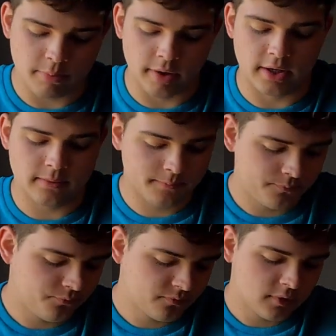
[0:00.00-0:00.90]
But
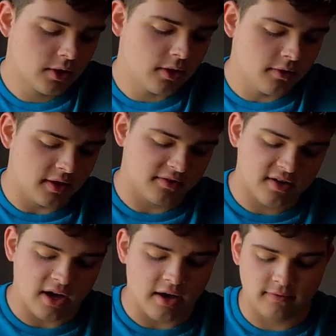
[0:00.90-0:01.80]
this
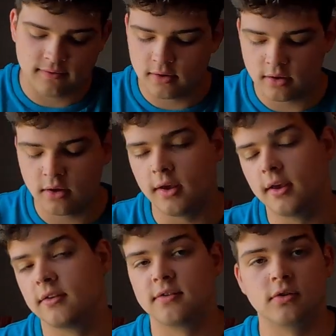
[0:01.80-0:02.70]
cuff,
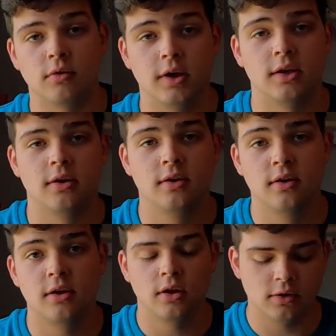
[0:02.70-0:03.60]
it's annoying.
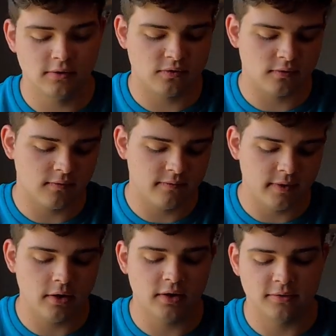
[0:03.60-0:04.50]
It is
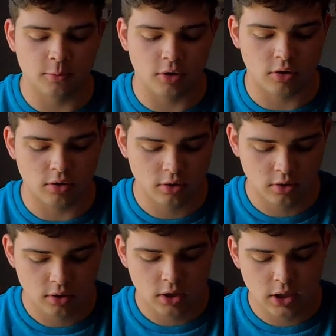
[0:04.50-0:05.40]
very small.
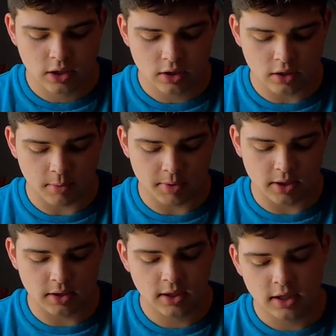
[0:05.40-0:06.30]
I
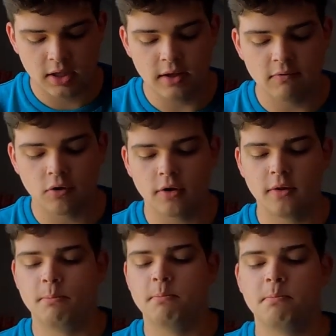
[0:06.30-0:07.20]
mean, even
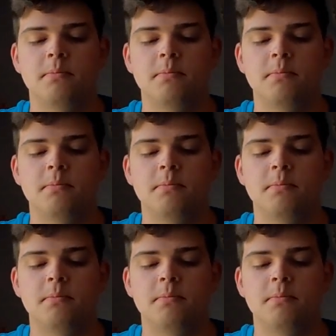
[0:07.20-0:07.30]
on the